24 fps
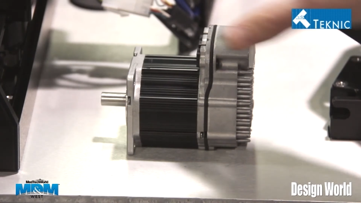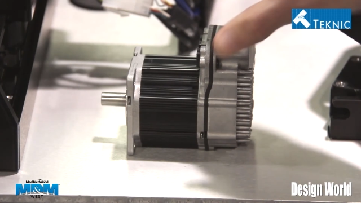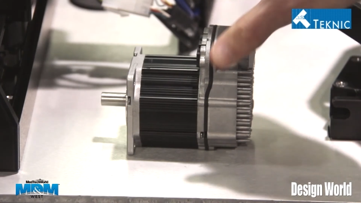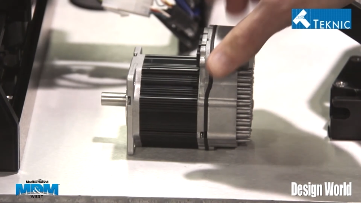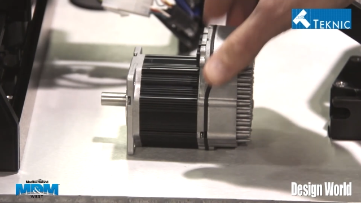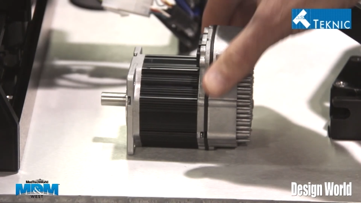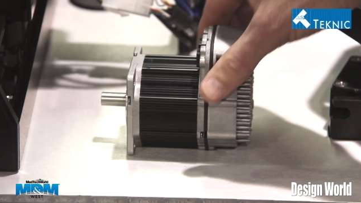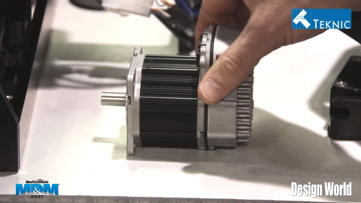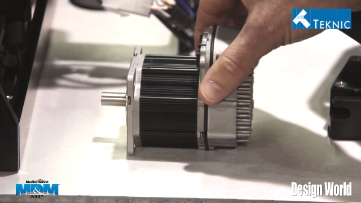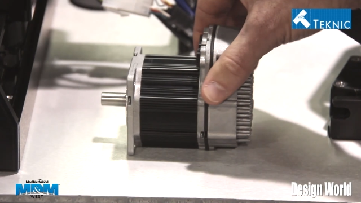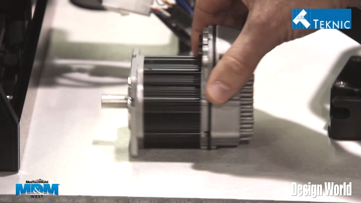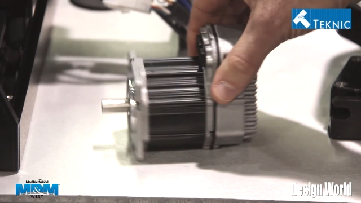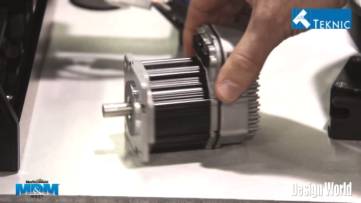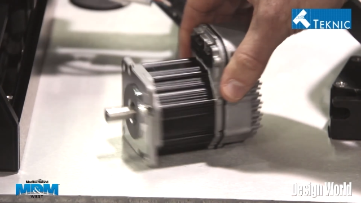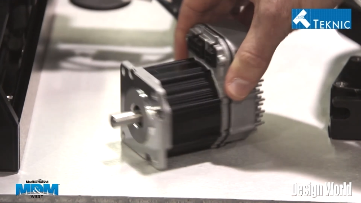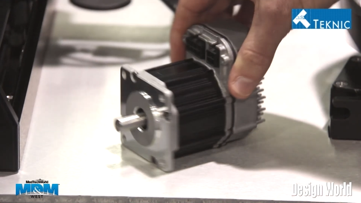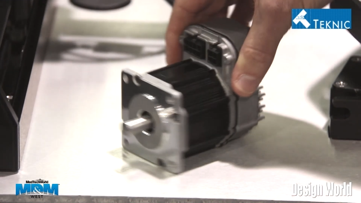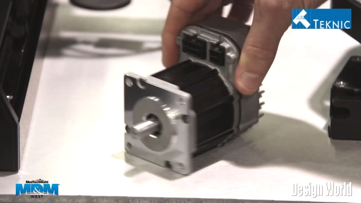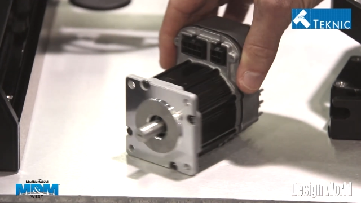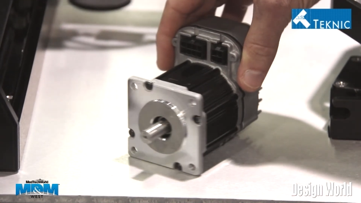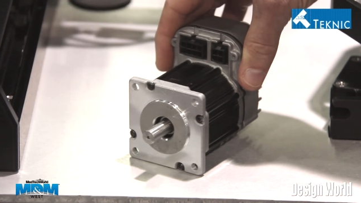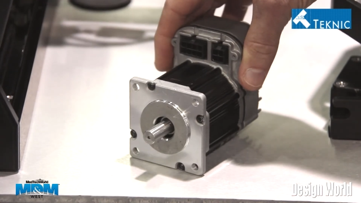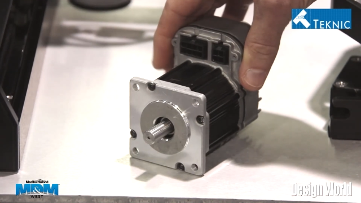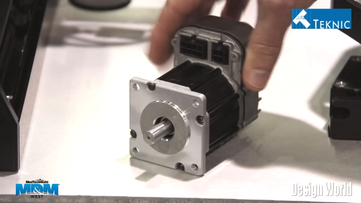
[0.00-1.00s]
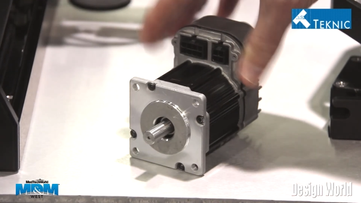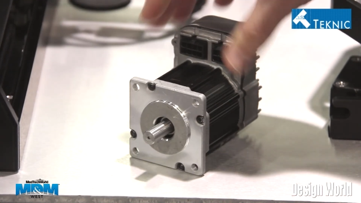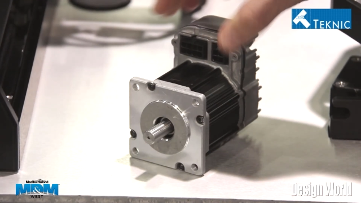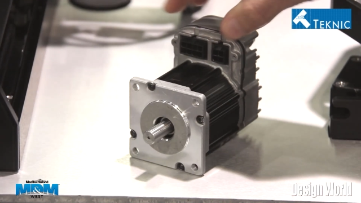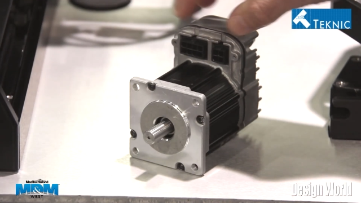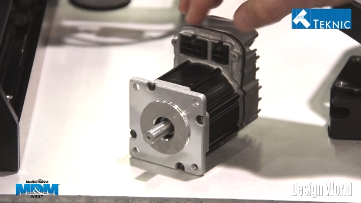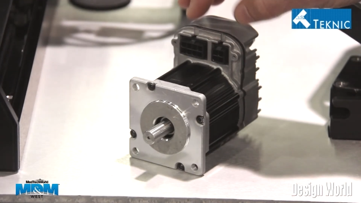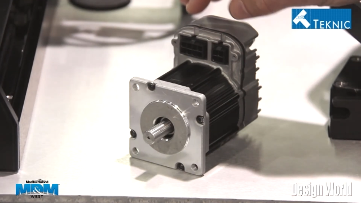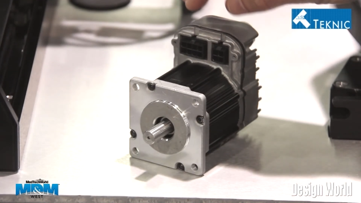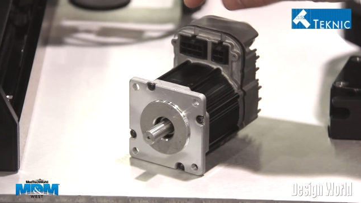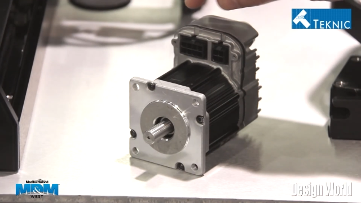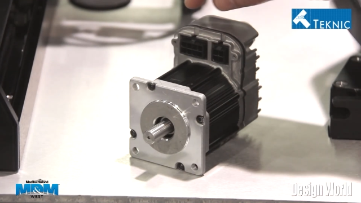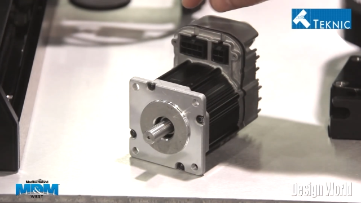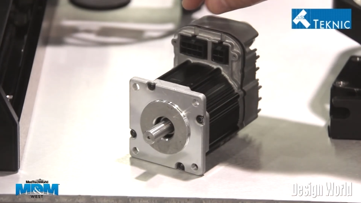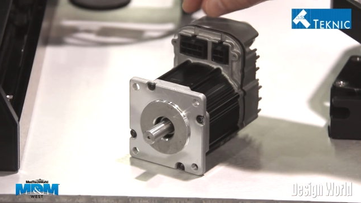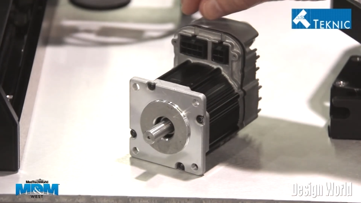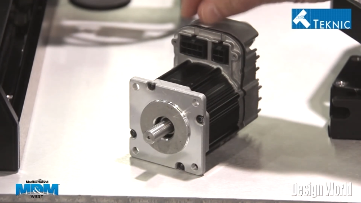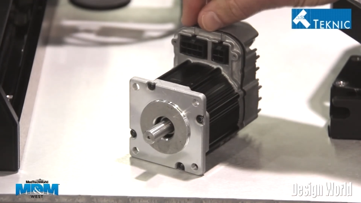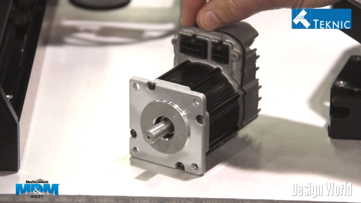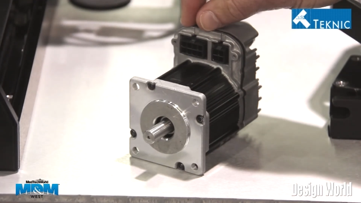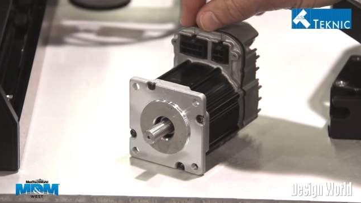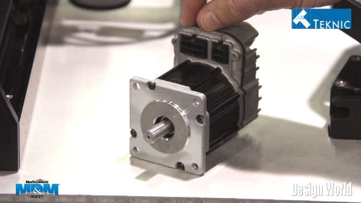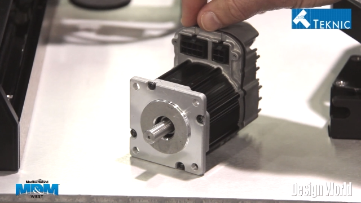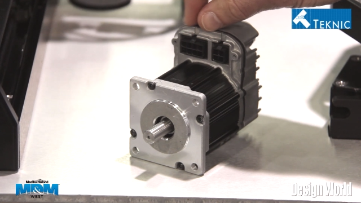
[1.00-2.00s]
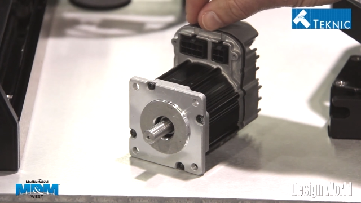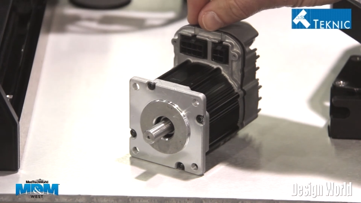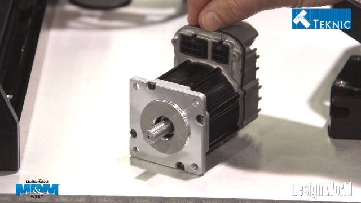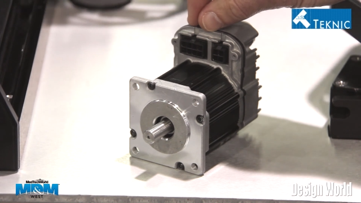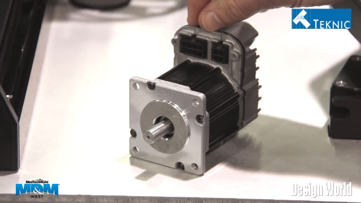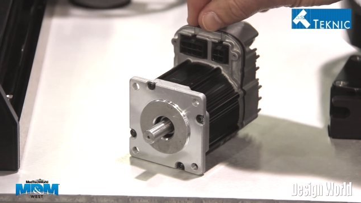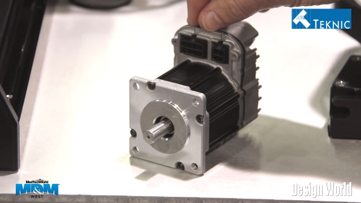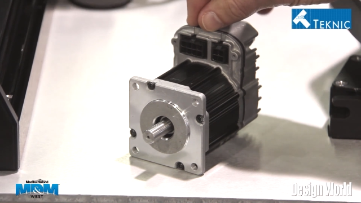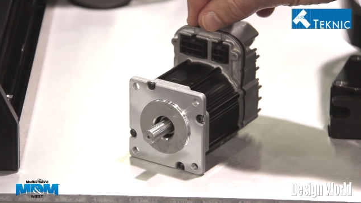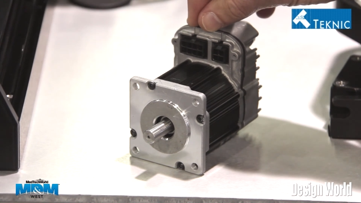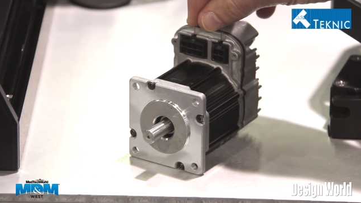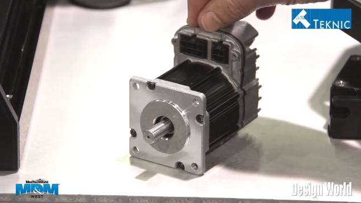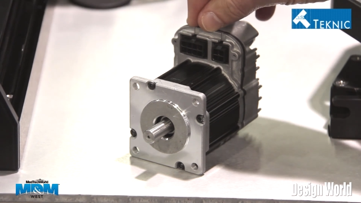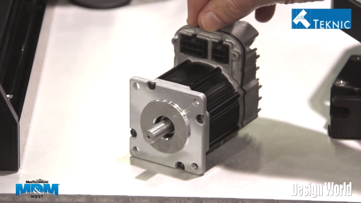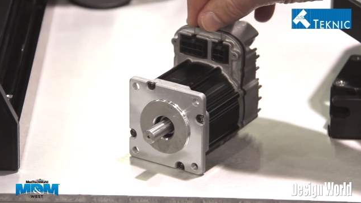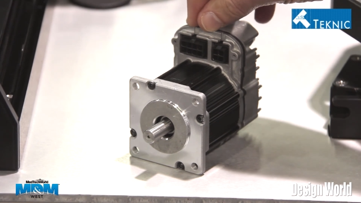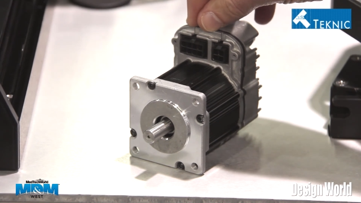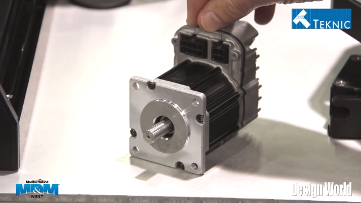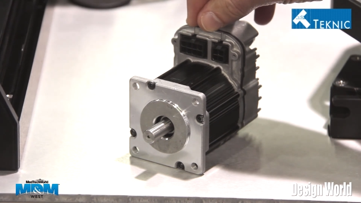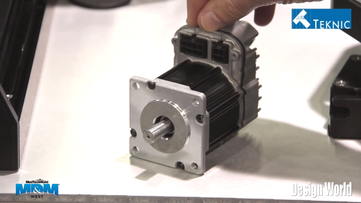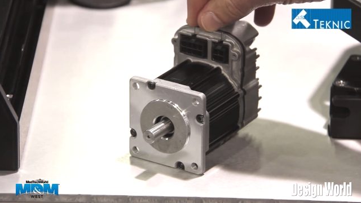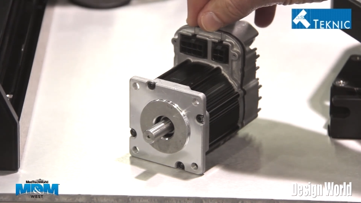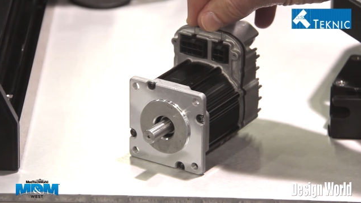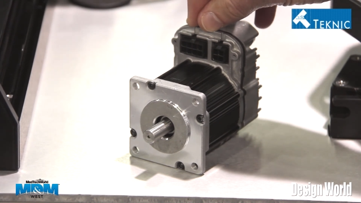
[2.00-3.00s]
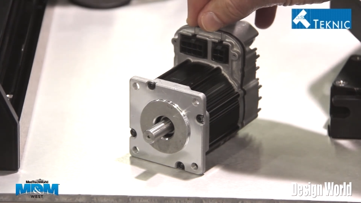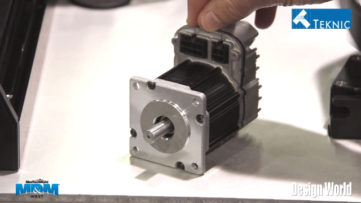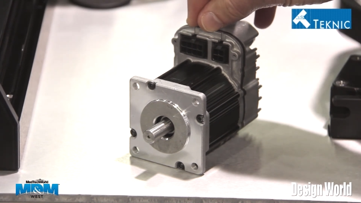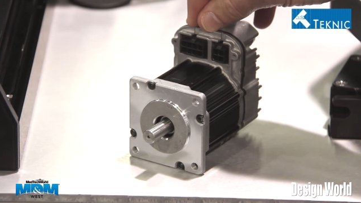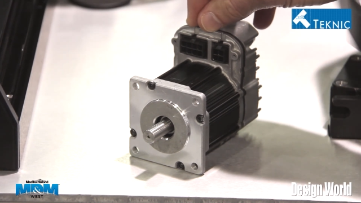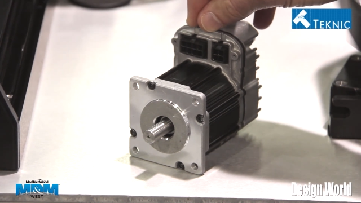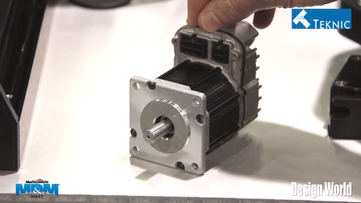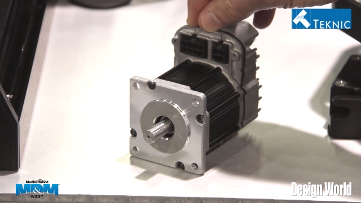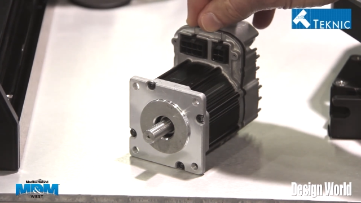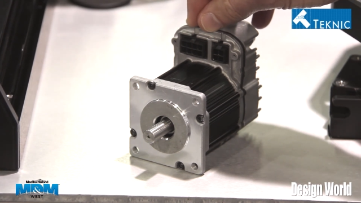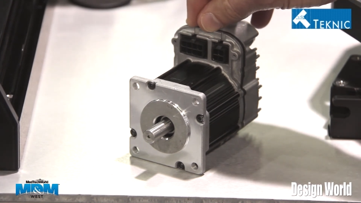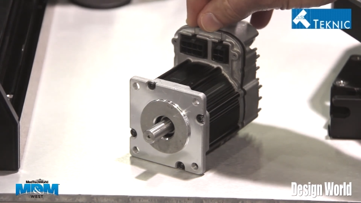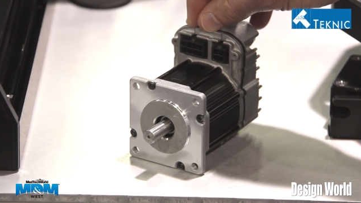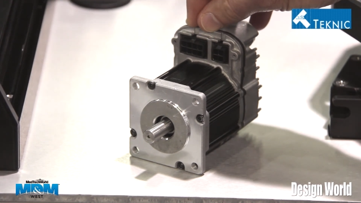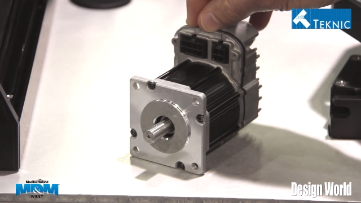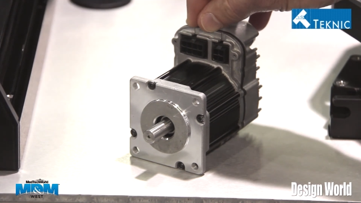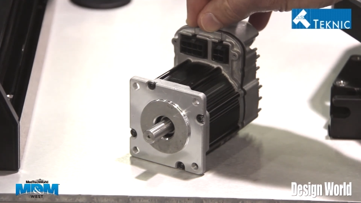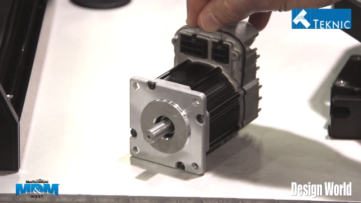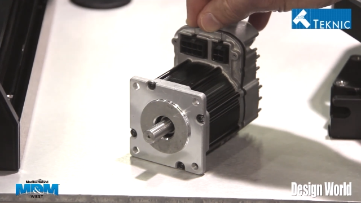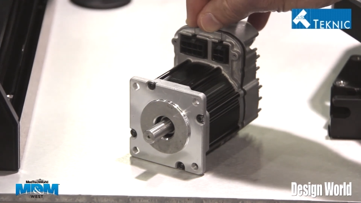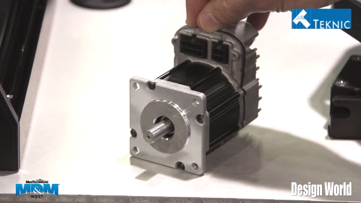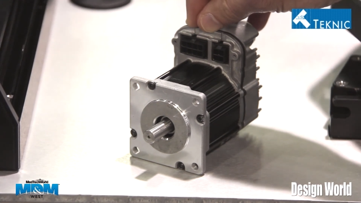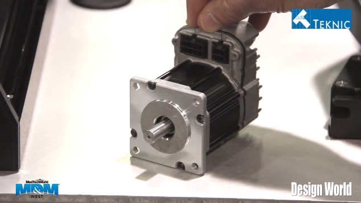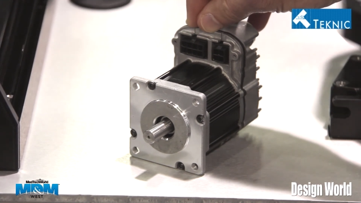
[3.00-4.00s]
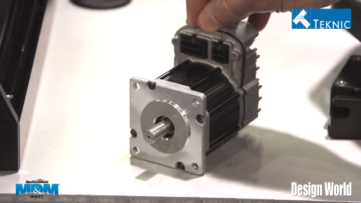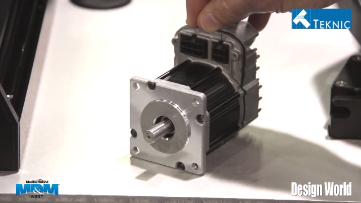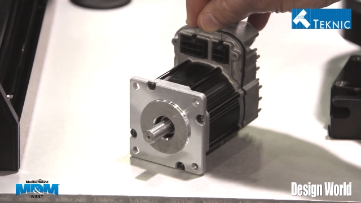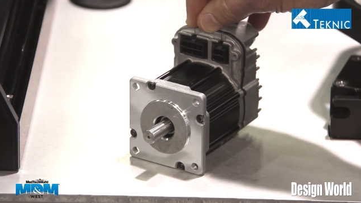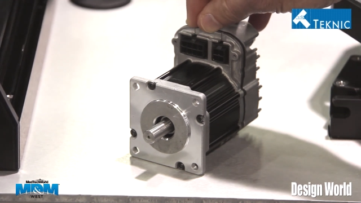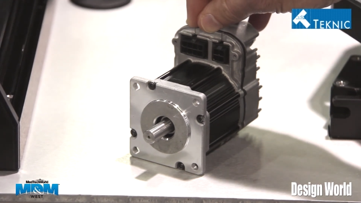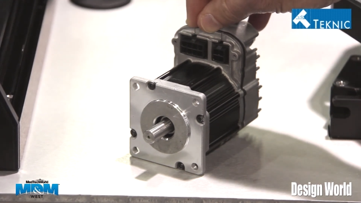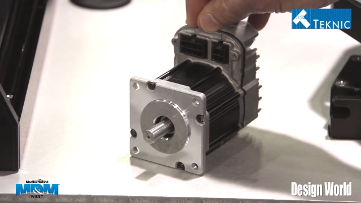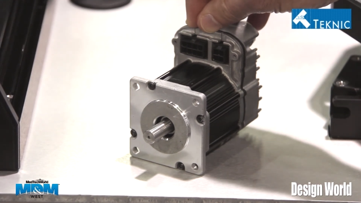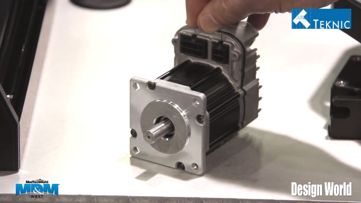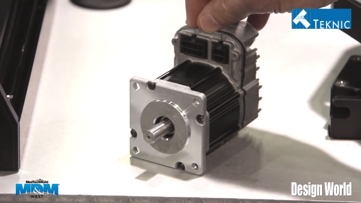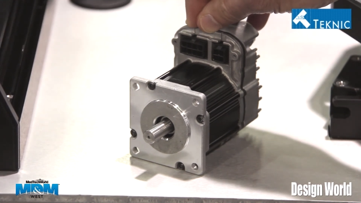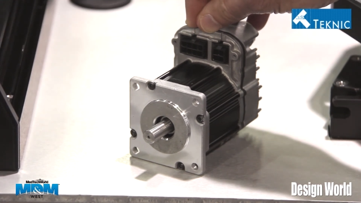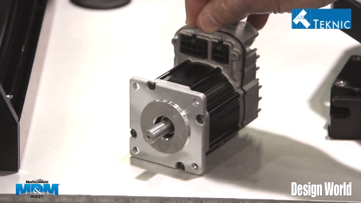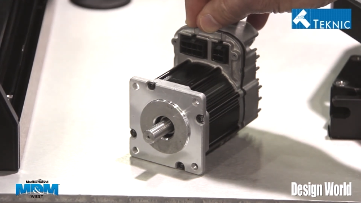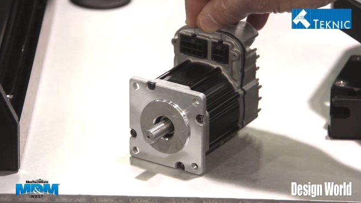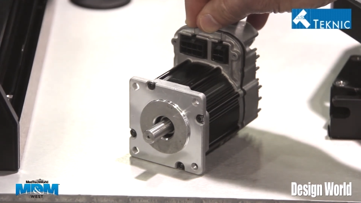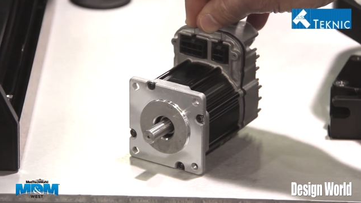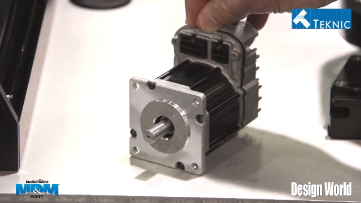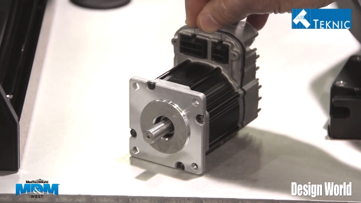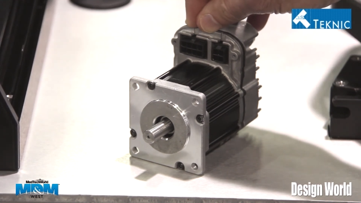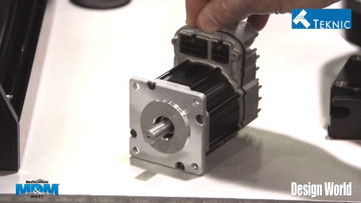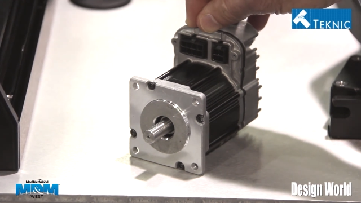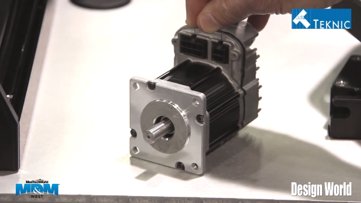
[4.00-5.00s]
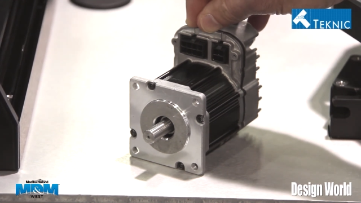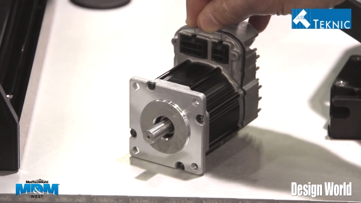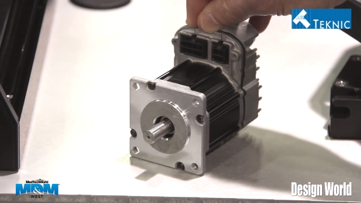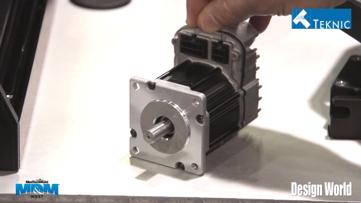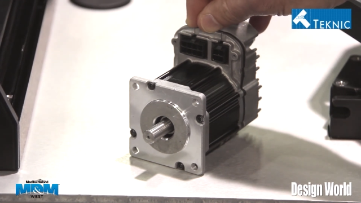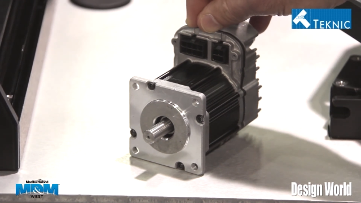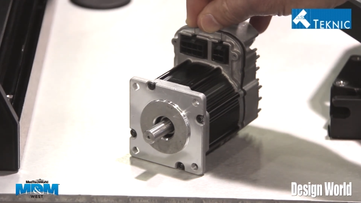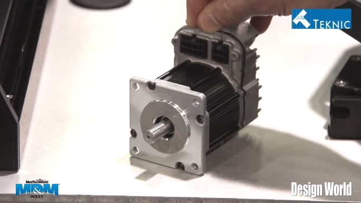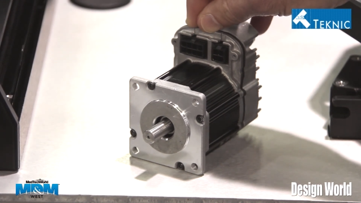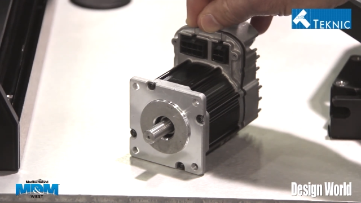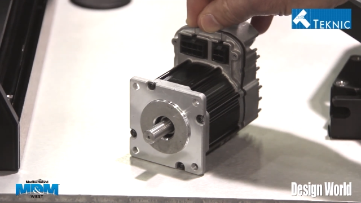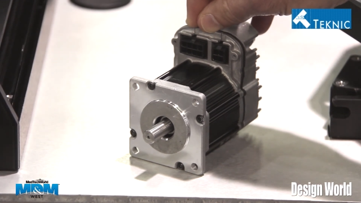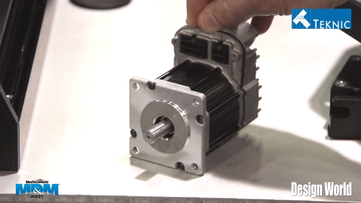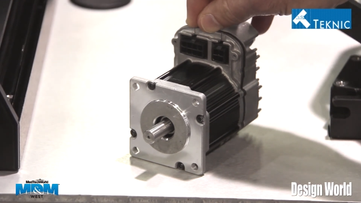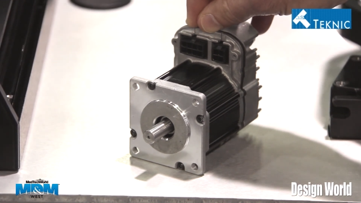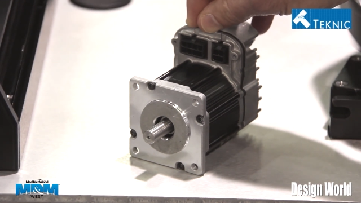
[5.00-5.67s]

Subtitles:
[unreadable: no face in view]